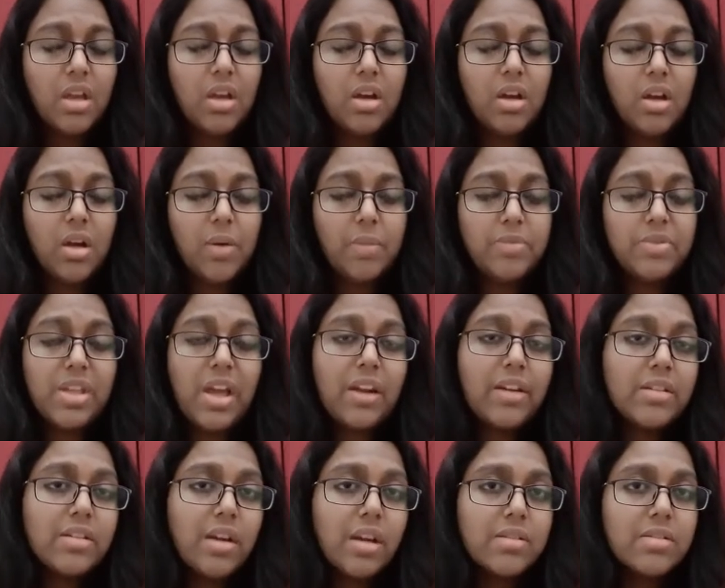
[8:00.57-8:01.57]

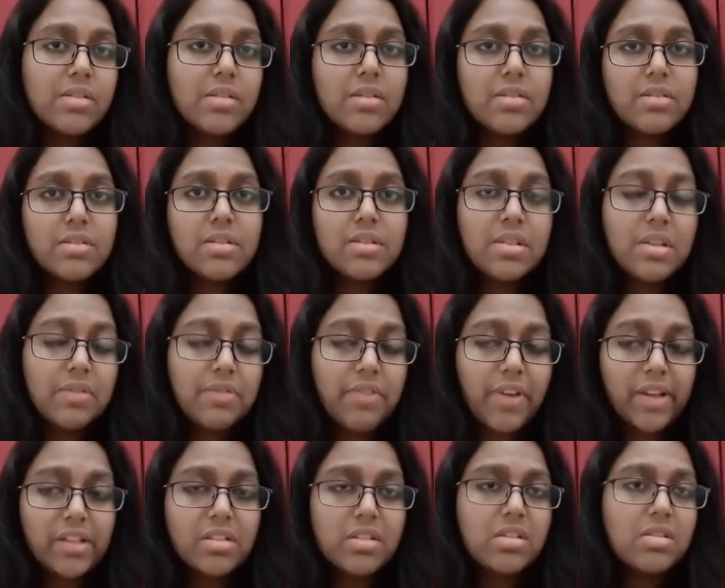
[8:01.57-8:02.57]
sanitizers,
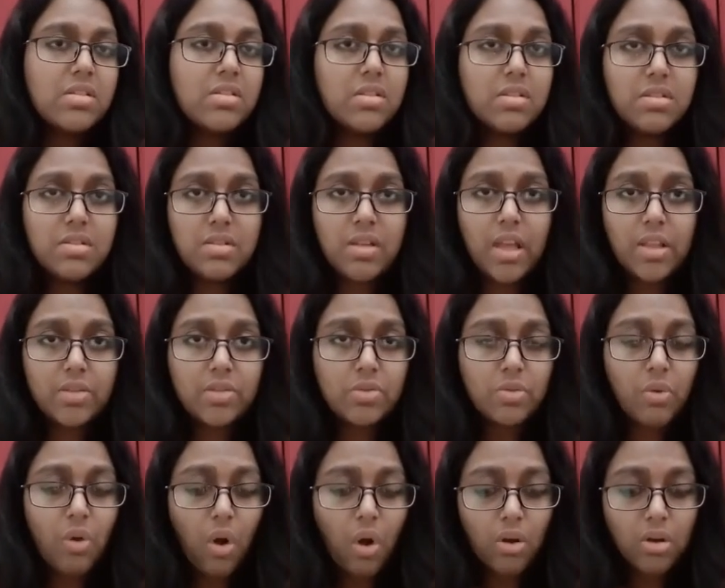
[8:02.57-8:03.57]
disinfectants, and
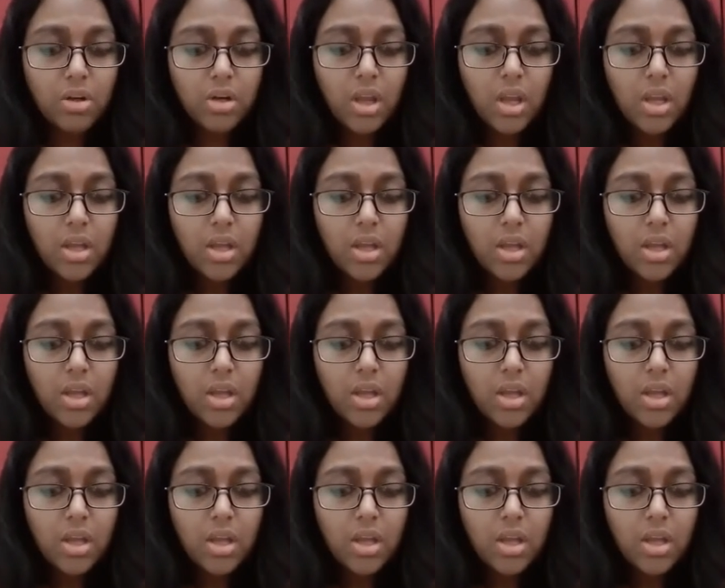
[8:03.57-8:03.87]
so on.